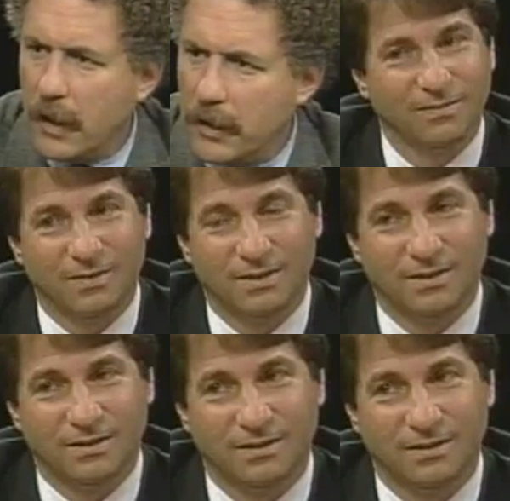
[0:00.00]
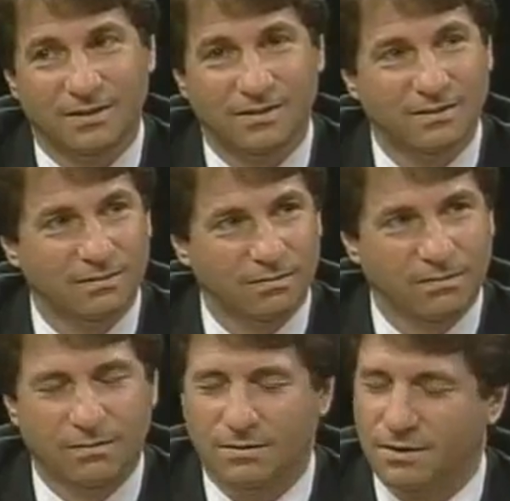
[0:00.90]
in the car
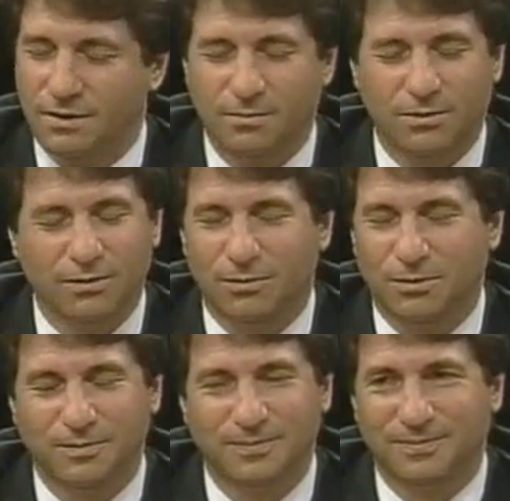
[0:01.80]
on the way to court.